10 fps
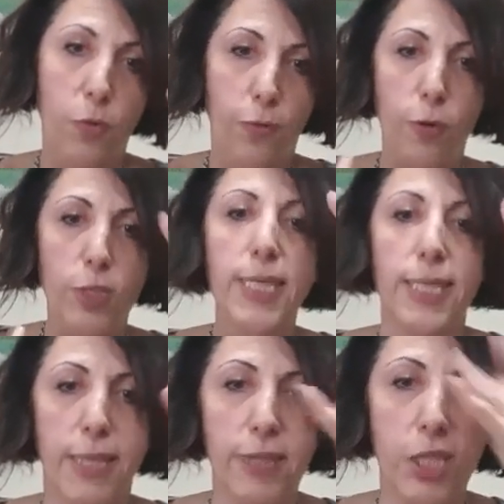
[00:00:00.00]
of course, the
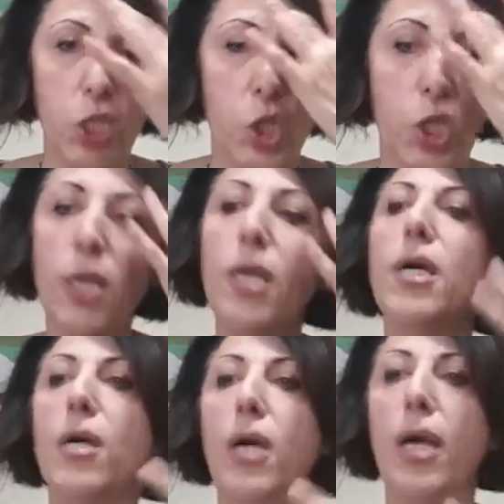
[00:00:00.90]
11-inch,
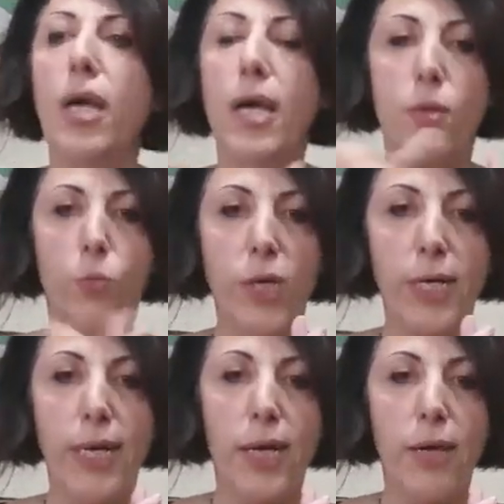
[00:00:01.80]
and we're
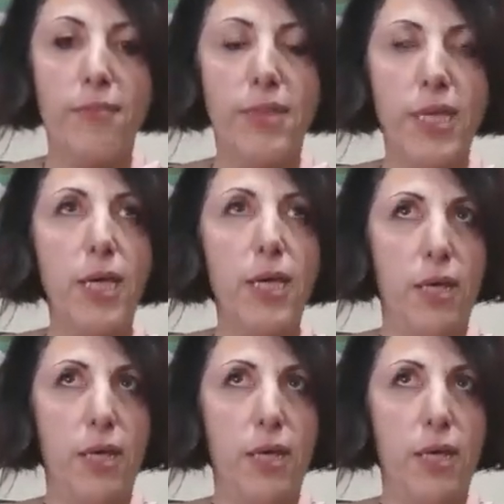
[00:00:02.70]
gonna have the